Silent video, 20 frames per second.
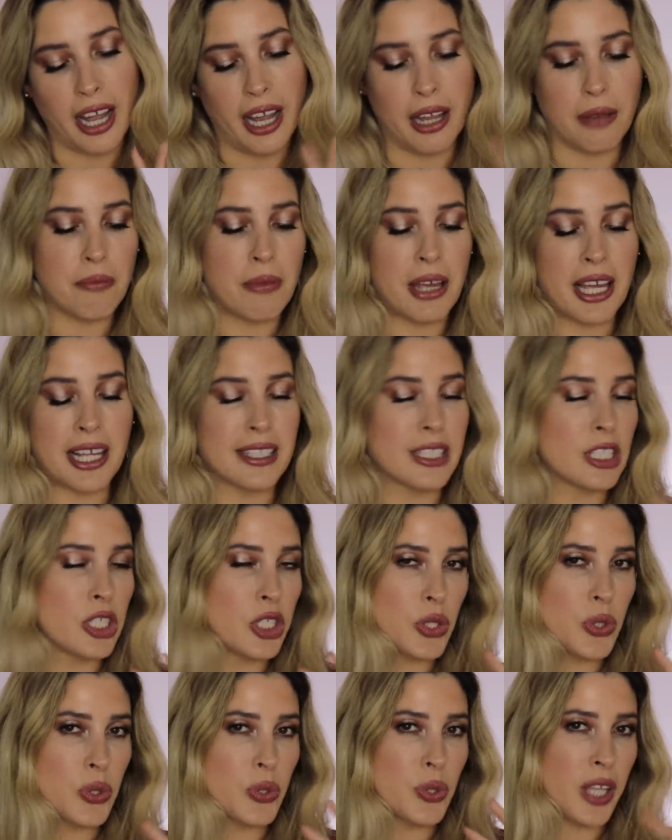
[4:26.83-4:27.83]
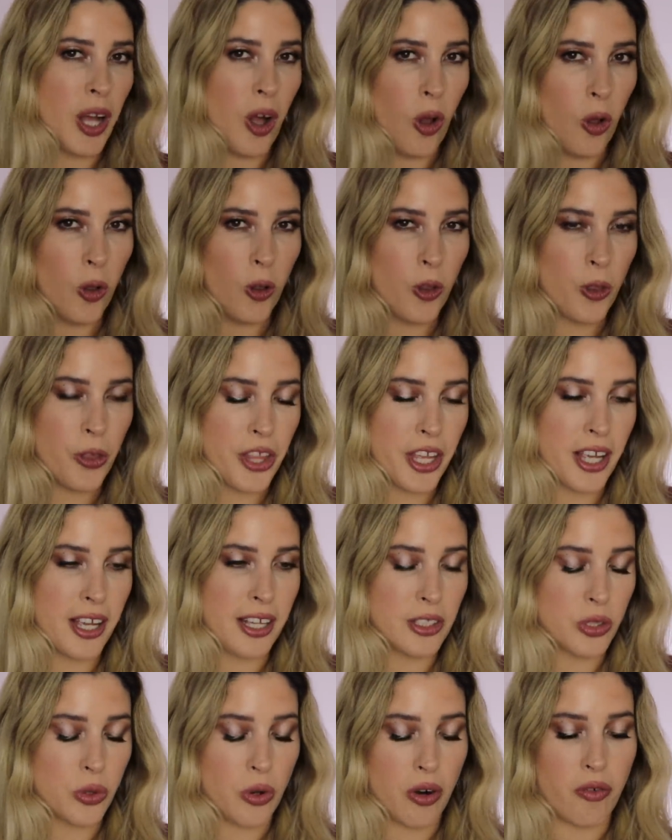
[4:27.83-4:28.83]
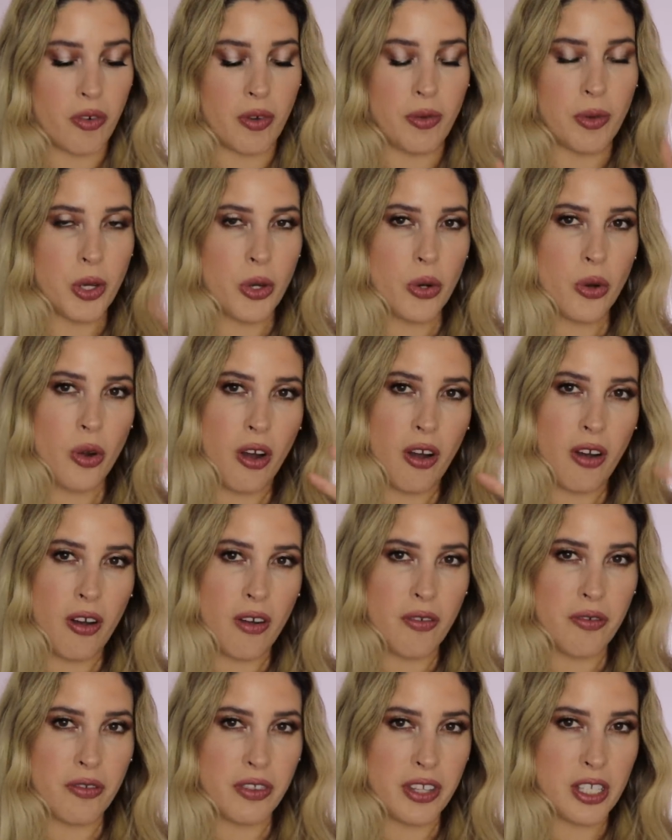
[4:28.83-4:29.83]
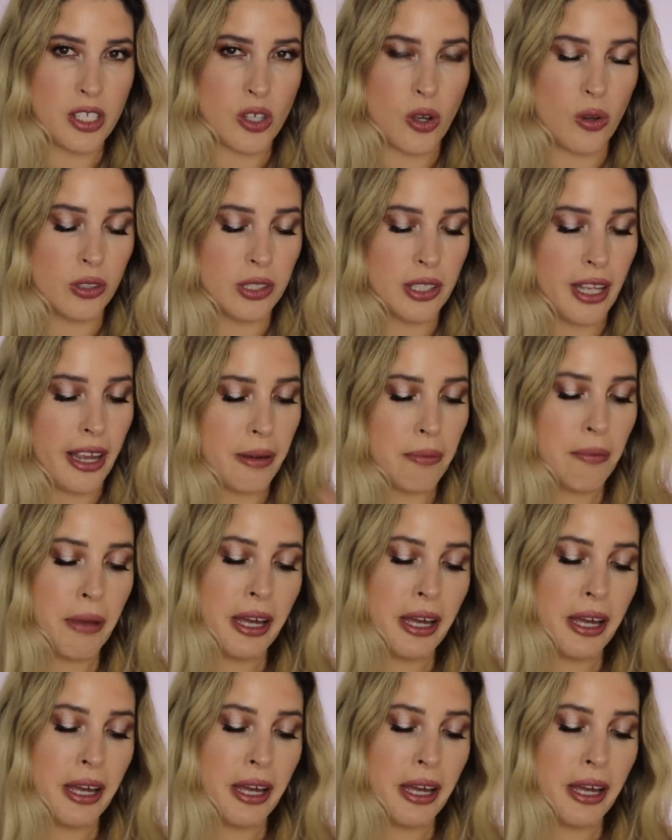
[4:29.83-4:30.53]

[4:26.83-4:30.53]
I may do the whole thing and do a review of this whole line.